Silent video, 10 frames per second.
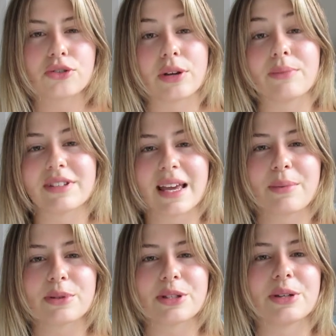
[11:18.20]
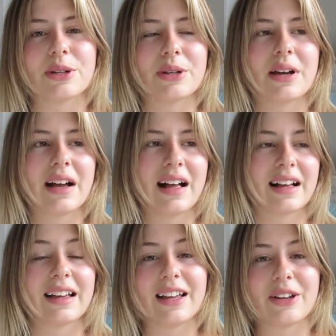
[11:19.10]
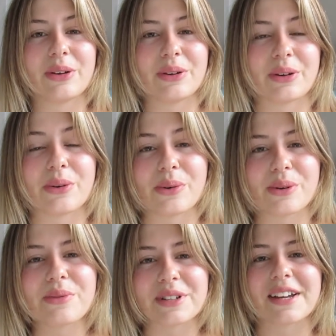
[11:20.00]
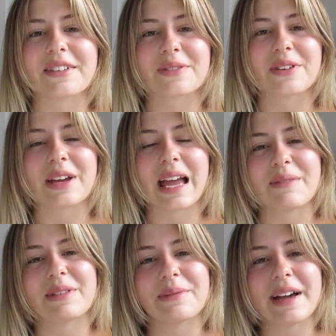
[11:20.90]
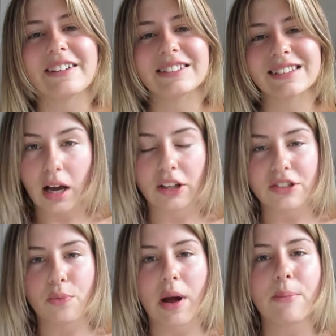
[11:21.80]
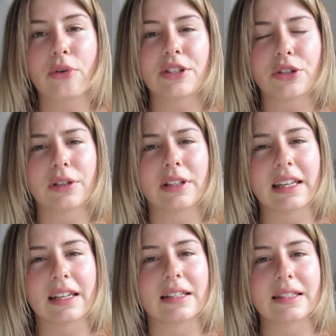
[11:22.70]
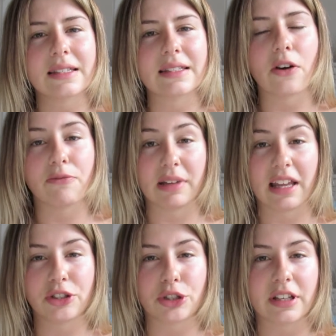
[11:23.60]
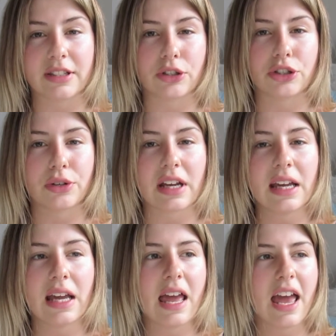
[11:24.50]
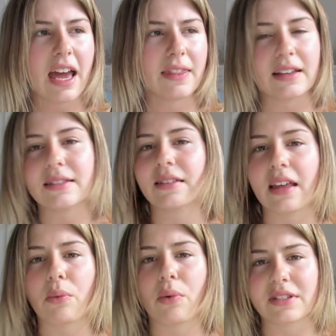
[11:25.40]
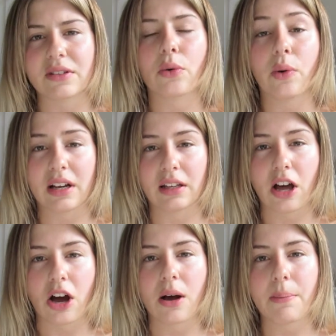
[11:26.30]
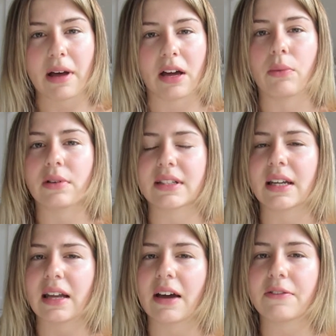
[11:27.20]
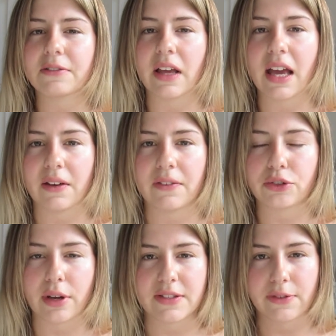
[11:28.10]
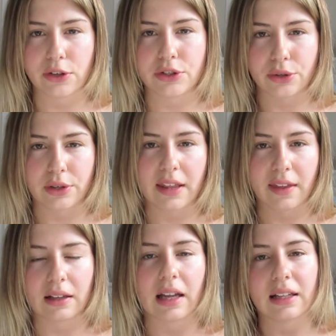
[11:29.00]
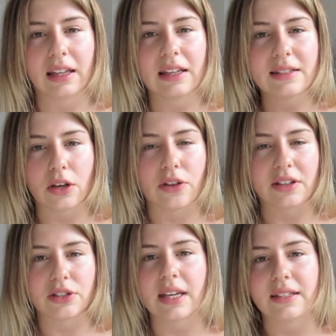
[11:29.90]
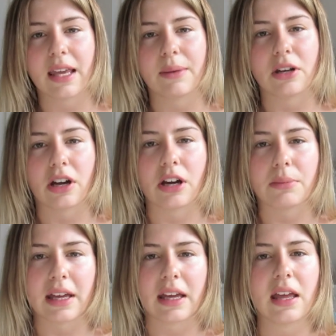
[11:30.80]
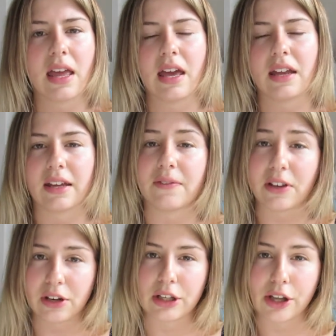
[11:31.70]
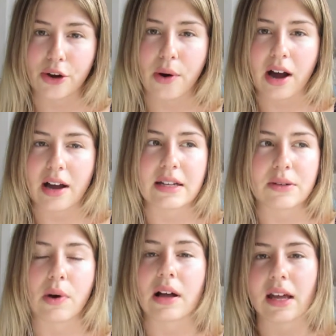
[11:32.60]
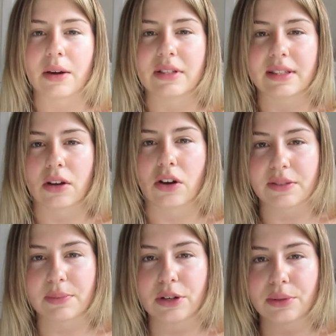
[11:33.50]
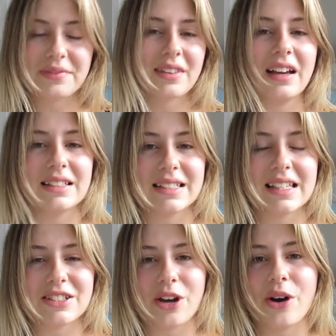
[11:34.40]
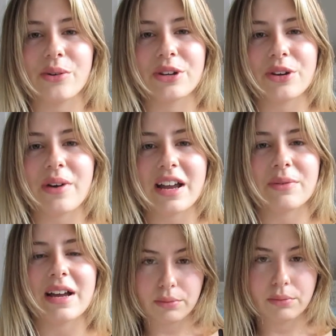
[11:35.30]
Trent was able to cut her cord, which I was very happy about. I lost 1.2 litres of blood during surgery, and they said that was quite a lot, but it wasn't enough to have a transfusion or anything, luckily, so they just had to keep an eye on me. And I had very low iron while I was in hospital. I didn't get to hold her right away.